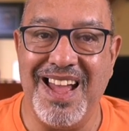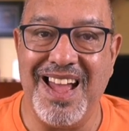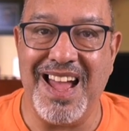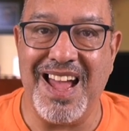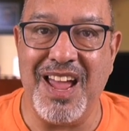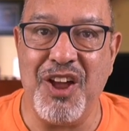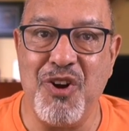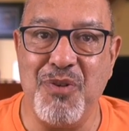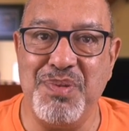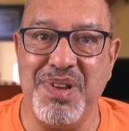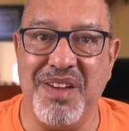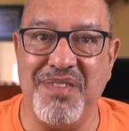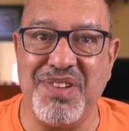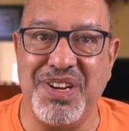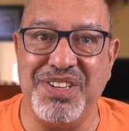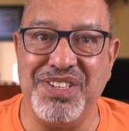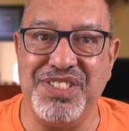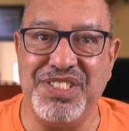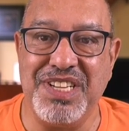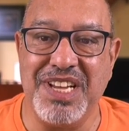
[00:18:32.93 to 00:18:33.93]
I hope you have a
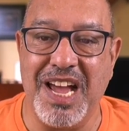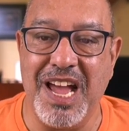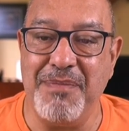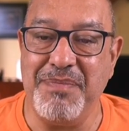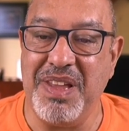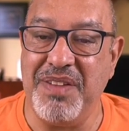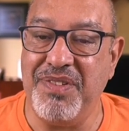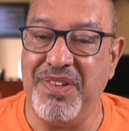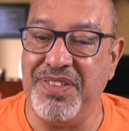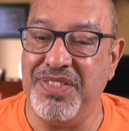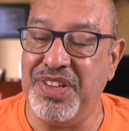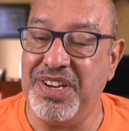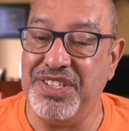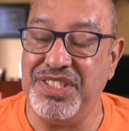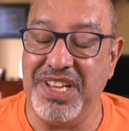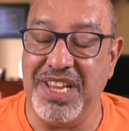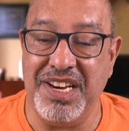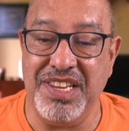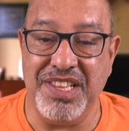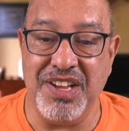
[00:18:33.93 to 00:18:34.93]
good time. If there's
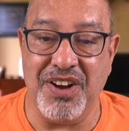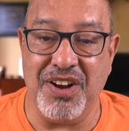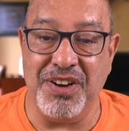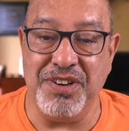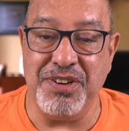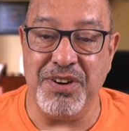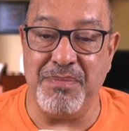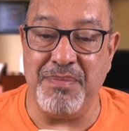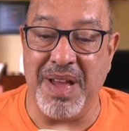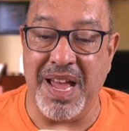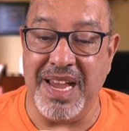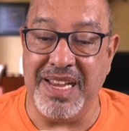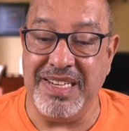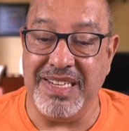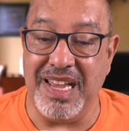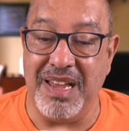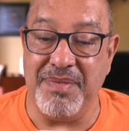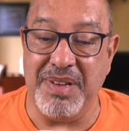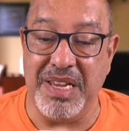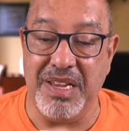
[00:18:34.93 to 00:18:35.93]
anything on your mind,
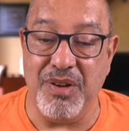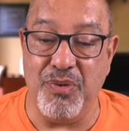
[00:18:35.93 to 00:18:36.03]
Debbie,